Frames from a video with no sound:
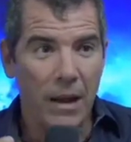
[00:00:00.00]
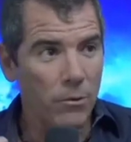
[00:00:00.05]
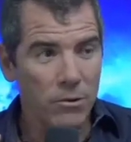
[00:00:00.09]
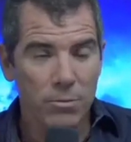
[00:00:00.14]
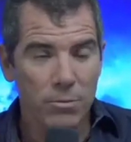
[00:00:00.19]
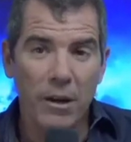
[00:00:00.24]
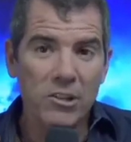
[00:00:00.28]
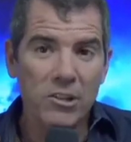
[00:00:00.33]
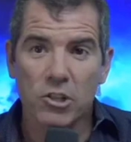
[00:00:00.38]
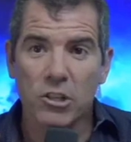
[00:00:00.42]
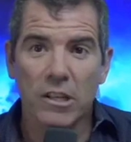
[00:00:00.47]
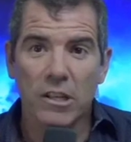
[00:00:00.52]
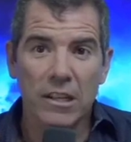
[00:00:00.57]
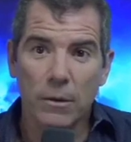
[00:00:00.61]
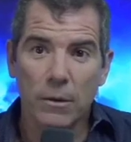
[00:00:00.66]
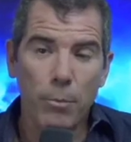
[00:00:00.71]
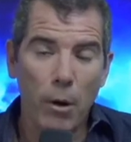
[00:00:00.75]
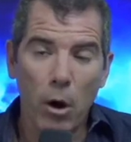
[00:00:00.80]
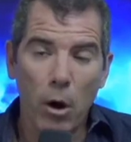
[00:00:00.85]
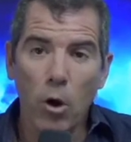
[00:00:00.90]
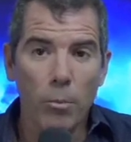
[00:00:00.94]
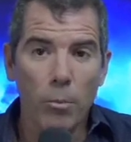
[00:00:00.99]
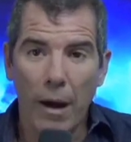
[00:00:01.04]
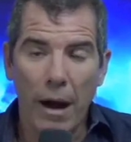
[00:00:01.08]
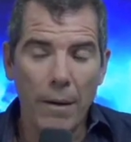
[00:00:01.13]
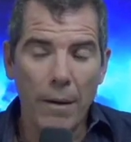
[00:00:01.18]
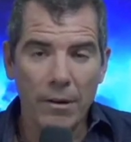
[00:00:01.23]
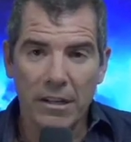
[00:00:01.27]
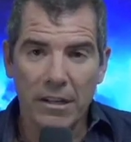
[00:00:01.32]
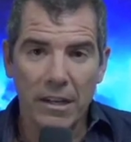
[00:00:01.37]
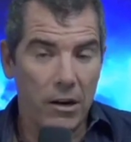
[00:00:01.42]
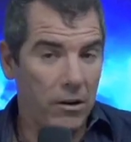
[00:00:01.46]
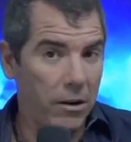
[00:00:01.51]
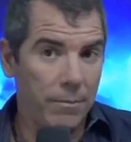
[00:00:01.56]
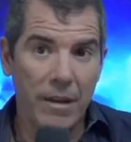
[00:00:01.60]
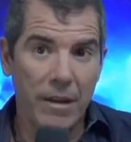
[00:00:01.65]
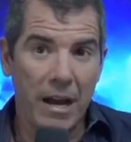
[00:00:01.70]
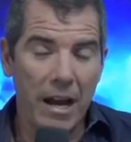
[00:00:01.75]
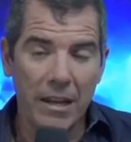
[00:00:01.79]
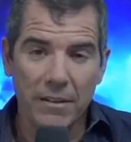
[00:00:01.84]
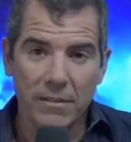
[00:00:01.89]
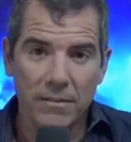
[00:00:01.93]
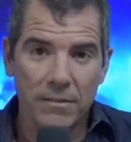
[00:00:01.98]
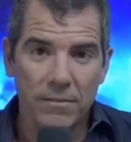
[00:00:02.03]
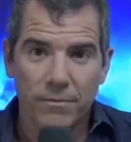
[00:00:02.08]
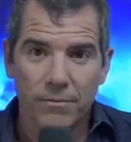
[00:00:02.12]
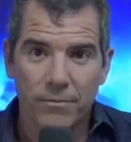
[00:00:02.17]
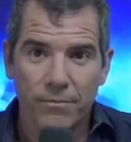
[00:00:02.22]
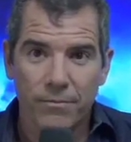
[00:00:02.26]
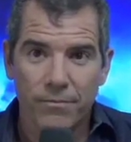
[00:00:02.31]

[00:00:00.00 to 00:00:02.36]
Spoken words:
Not with my shitty Obamacare, I'm not.